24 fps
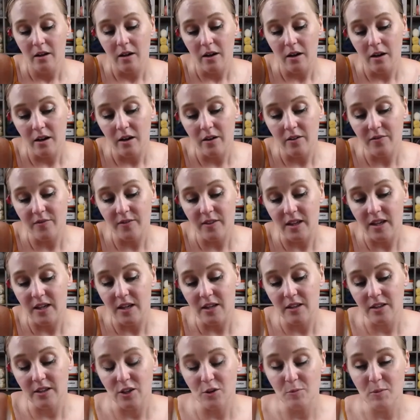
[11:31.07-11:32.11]
of
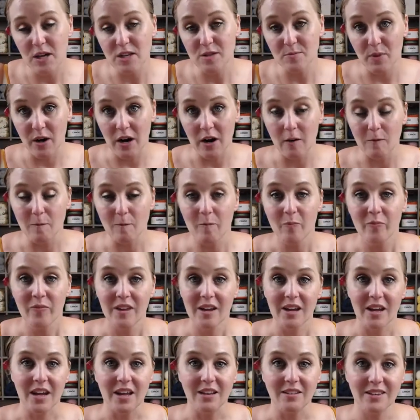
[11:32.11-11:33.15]
the Little Mouse Brown.
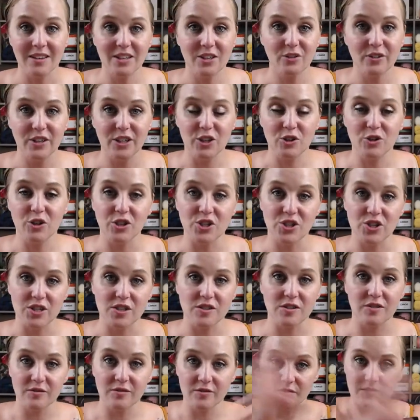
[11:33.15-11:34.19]
And literally, you could
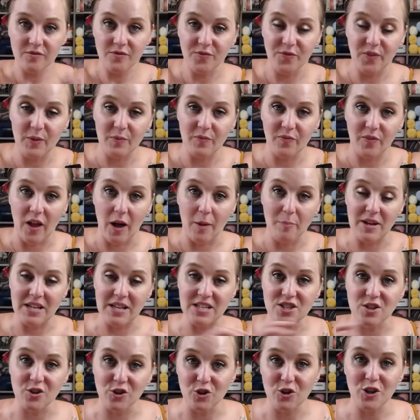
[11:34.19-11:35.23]
just flip-flop it.
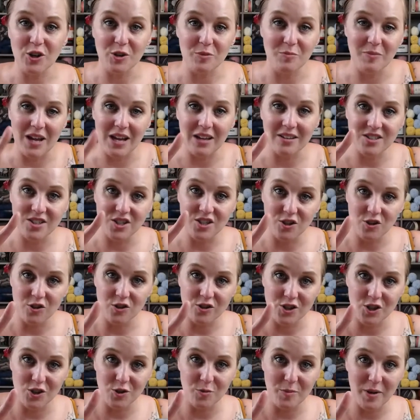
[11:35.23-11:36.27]
So you could make two
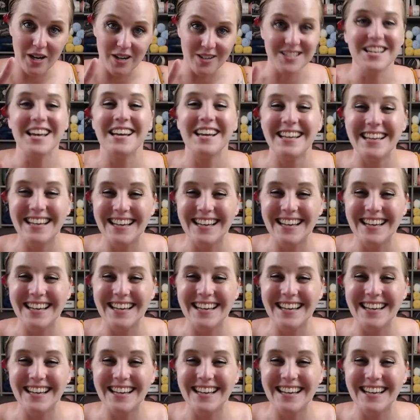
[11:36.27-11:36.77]
two bears.